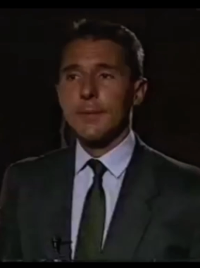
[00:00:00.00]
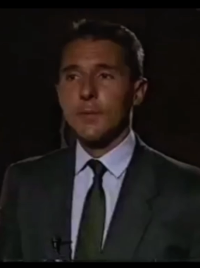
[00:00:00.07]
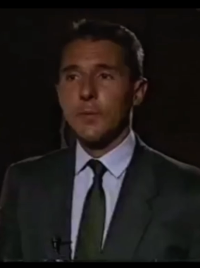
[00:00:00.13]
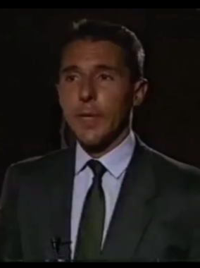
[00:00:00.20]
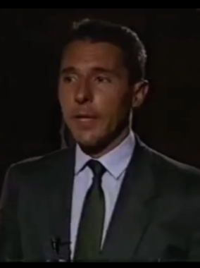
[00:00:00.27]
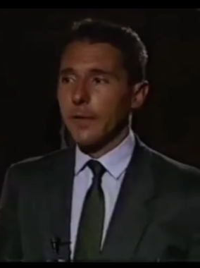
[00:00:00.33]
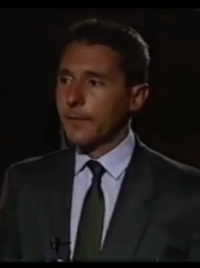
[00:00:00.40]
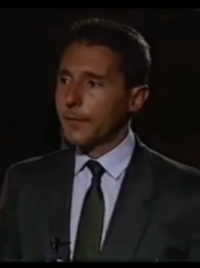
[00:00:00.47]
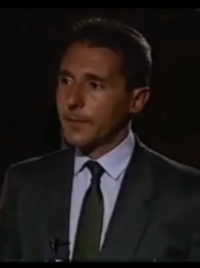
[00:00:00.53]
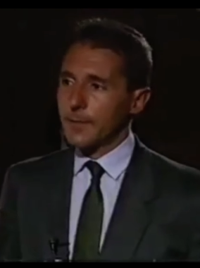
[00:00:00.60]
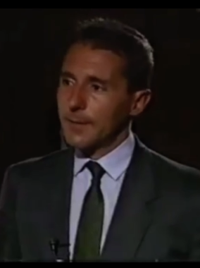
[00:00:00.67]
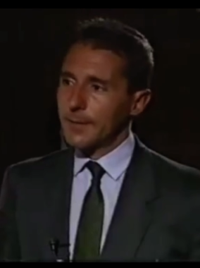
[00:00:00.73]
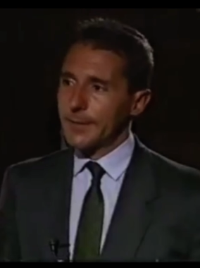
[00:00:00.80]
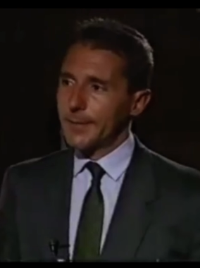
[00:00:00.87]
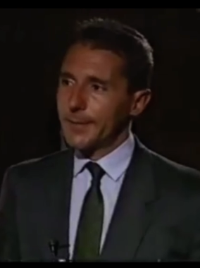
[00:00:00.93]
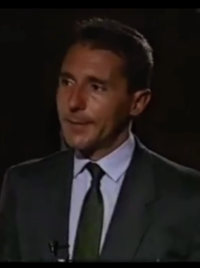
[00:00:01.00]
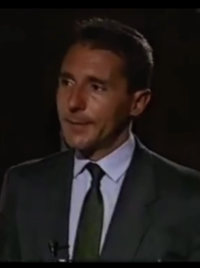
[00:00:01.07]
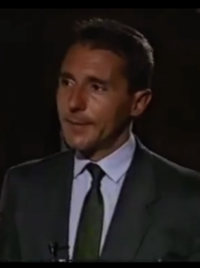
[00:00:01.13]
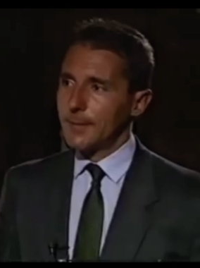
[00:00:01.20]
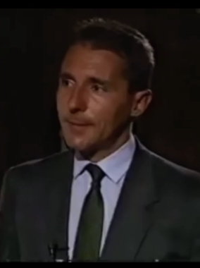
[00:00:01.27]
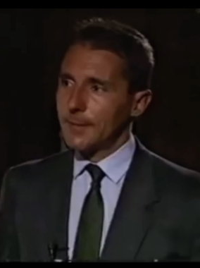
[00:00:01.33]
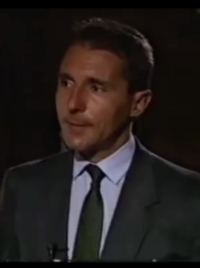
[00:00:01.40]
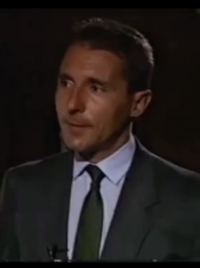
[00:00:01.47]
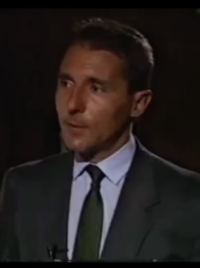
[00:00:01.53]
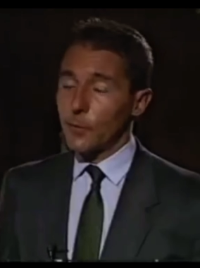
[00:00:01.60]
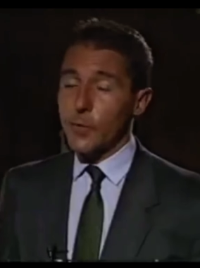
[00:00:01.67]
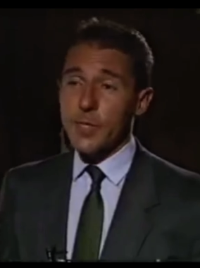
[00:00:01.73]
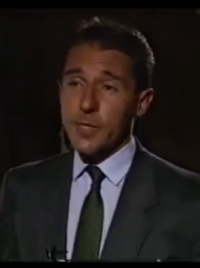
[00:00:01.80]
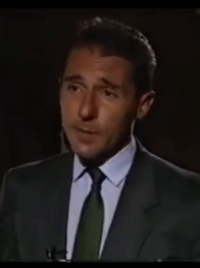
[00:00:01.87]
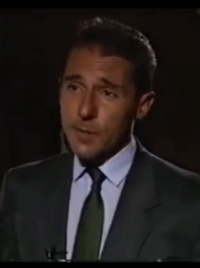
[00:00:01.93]
We have a
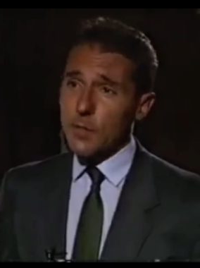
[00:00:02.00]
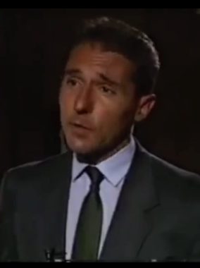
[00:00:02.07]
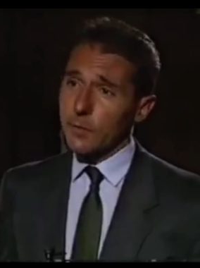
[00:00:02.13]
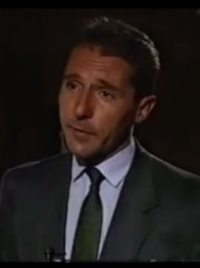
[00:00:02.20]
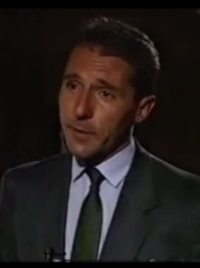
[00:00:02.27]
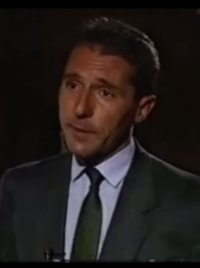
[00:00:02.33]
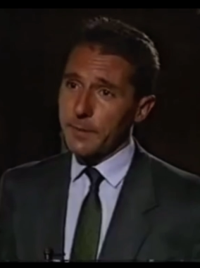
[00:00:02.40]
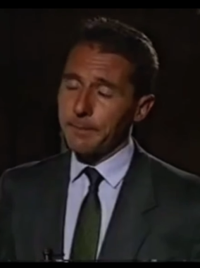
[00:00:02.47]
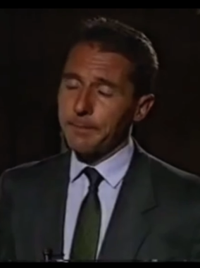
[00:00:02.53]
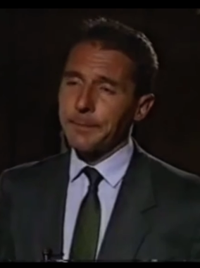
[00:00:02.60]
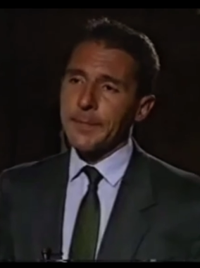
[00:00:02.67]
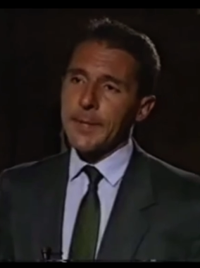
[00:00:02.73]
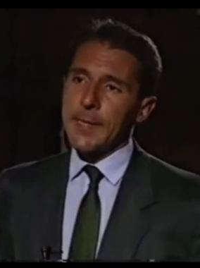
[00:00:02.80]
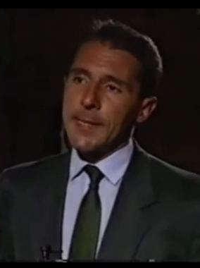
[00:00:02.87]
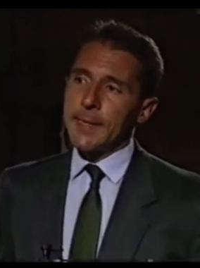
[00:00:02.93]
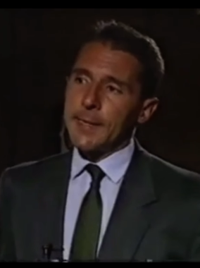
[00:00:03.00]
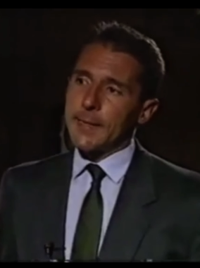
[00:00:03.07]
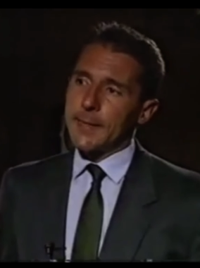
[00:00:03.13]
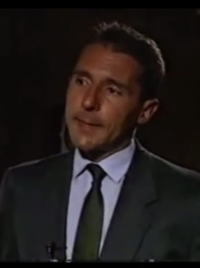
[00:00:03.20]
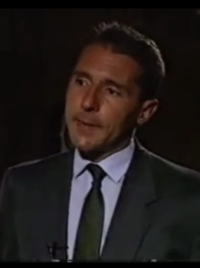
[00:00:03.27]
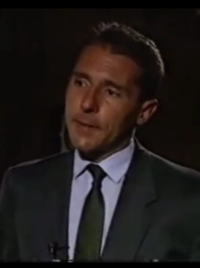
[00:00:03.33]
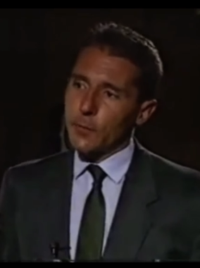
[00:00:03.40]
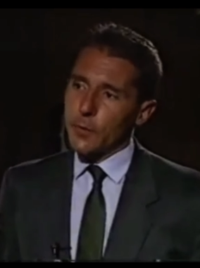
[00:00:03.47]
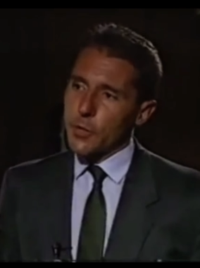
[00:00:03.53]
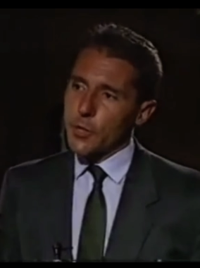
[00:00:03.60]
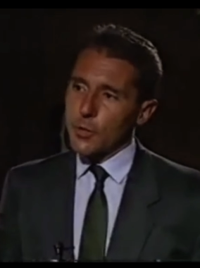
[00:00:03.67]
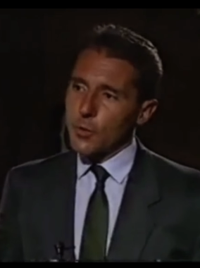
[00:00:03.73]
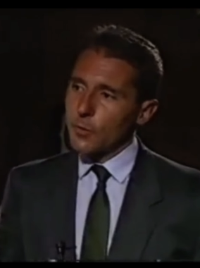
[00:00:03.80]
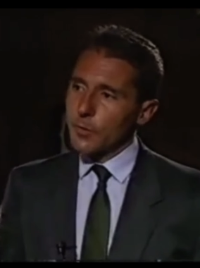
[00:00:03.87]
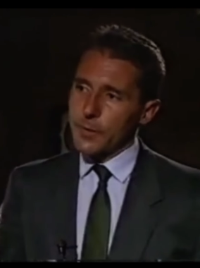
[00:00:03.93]
recent survey which
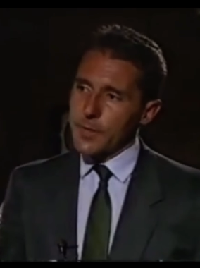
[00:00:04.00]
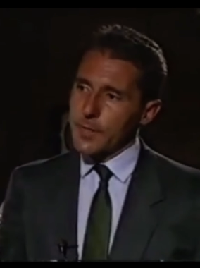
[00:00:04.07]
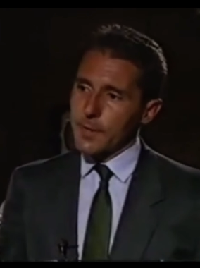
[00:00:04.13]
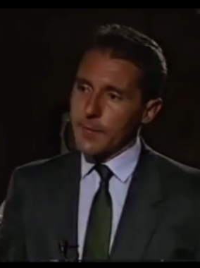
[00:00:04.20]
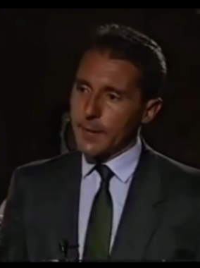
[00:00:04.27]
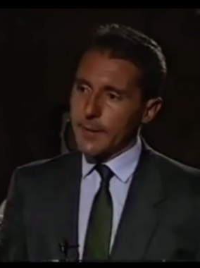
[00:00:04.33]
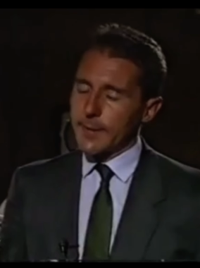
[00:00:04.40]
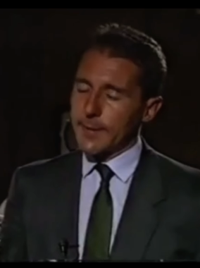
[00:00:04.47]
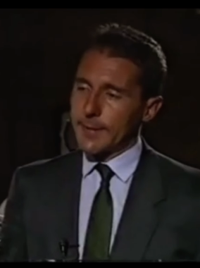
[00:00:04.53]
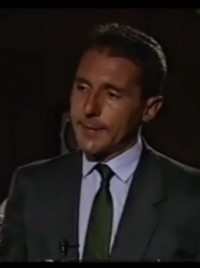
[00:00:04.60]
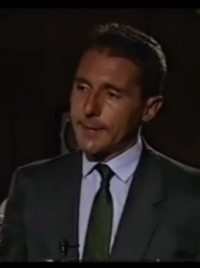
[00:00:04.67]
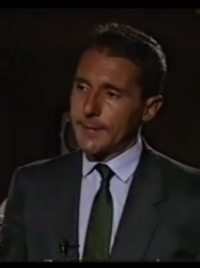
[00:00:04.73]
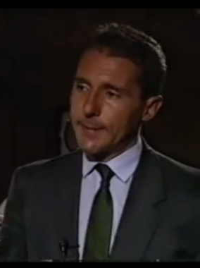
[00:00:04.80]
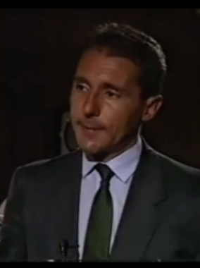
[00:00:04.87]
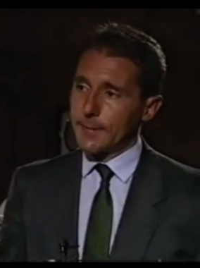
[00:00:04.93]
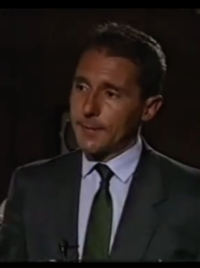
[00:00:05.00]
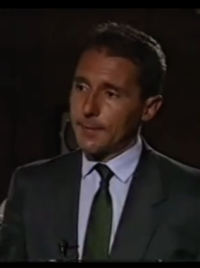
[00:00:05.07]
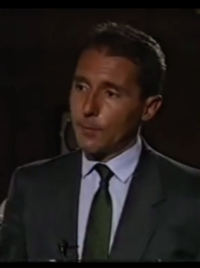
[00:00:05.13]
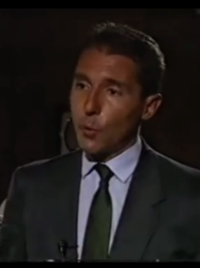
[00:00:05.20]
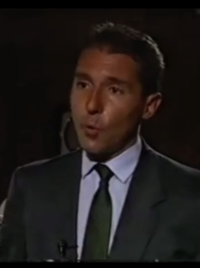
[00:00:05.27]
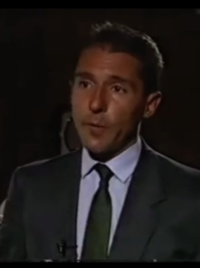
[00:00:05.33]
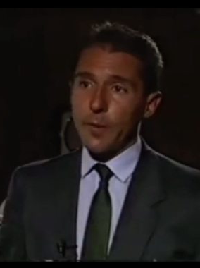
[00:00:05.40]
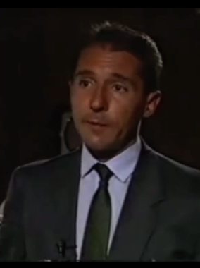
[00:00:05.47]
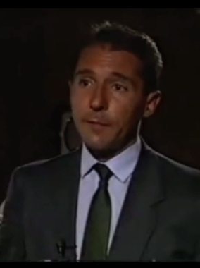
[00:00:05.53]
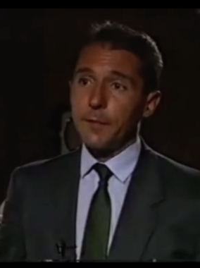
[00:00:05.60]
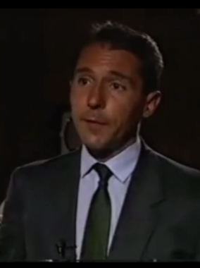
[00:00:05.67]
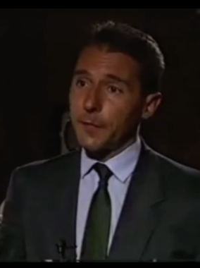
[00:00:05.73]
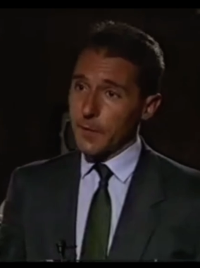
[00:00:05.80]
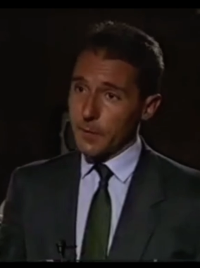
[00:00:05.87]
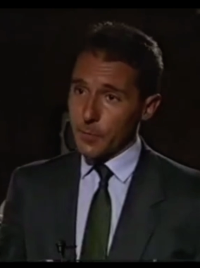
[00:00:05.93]
told us that more than
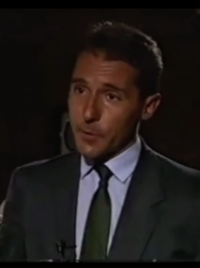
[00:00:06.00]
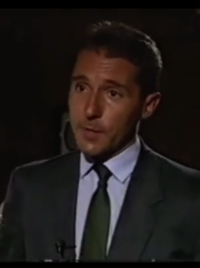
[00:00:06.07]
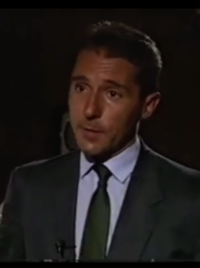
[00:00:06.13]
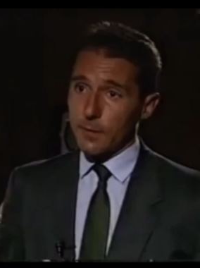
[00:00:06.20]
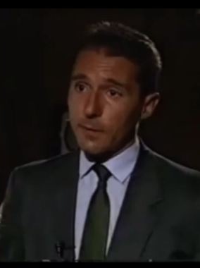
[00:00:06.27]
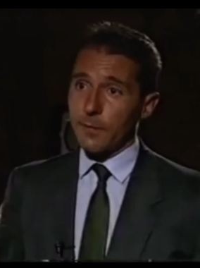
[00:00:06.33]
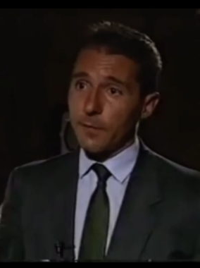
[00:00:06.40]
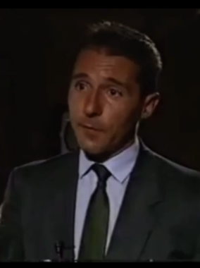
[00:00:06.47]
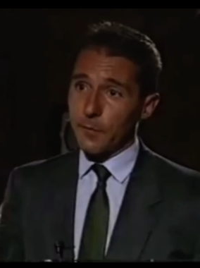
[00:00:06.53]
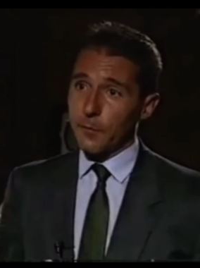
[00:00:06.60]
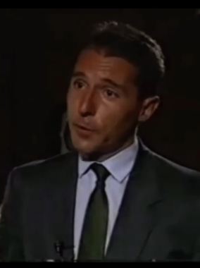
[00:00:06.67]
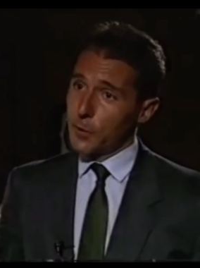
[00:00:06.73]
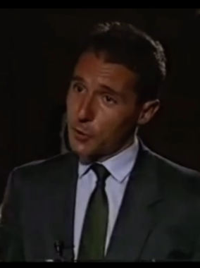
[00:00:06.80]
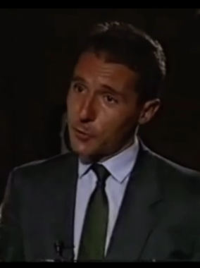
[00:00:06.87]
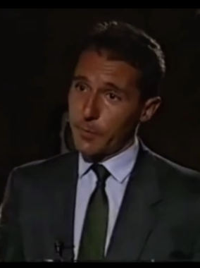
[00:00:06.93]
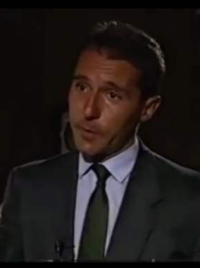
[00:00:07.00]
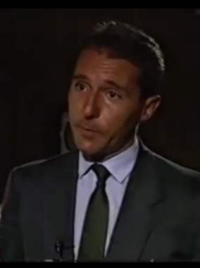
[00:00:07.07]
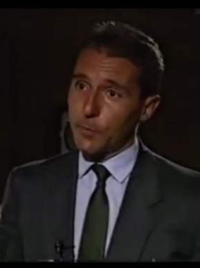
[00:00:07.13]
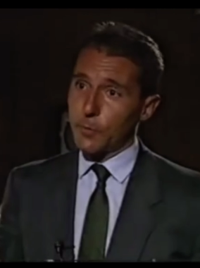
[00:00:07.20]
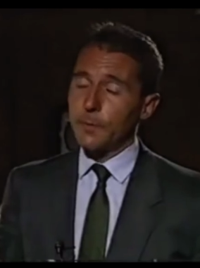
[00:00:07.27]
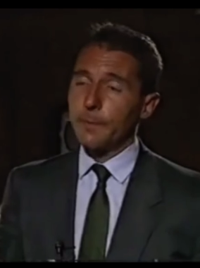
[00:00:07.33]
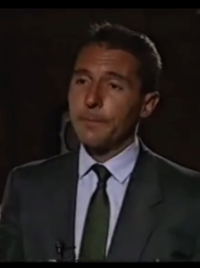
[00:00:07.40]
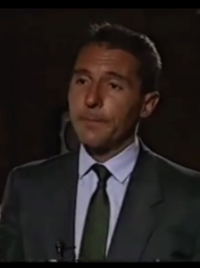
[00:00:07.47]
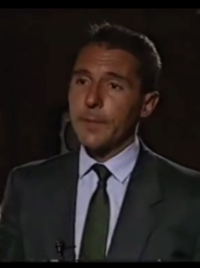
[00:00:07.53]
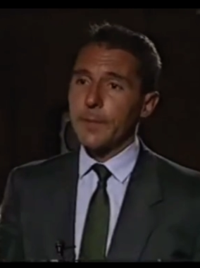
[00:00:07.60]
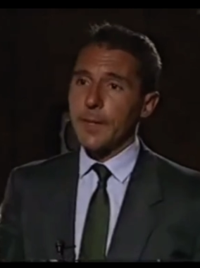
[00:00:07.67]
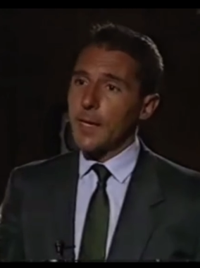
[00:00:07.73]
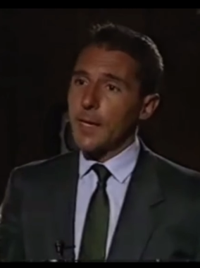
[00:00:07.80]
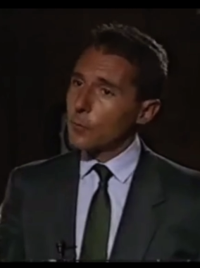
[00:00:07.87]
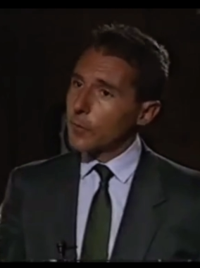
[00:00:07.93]
50% of the French people
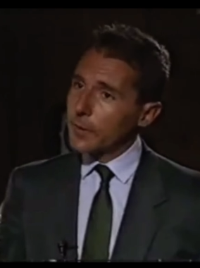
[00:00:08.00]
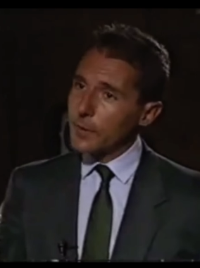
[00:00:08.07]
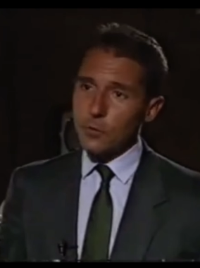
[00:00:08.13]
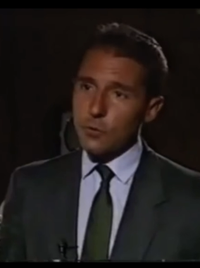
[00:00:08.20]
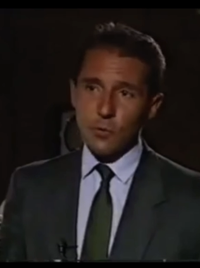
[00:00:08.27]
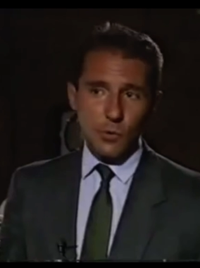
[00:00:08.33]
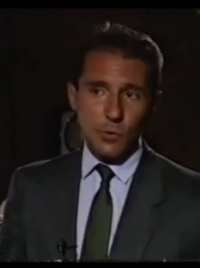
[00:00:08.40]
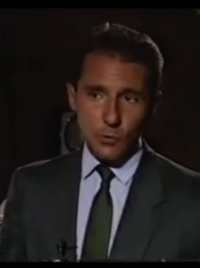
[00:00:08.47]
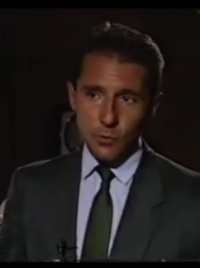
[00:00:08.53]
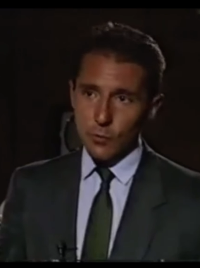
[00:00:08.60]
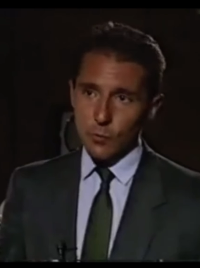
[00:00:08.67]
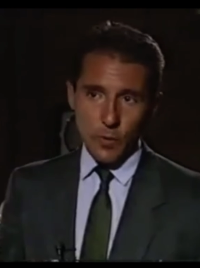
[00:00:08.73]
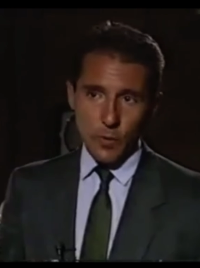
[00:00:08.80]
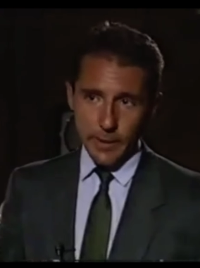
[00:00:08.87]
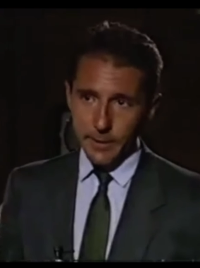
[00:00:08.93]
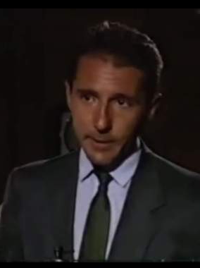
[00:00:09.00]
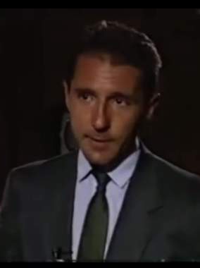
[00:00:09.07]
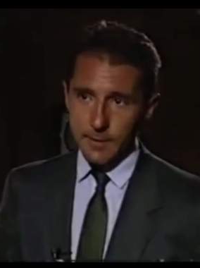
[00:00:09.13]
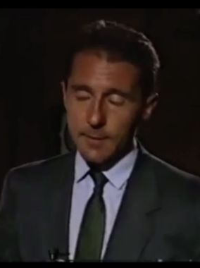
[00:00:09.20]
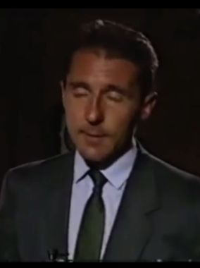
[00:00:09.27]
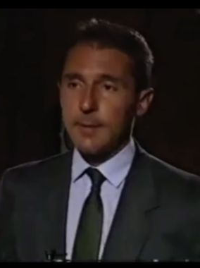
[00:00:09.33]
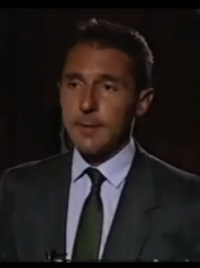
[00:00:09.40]
are ready to go to white.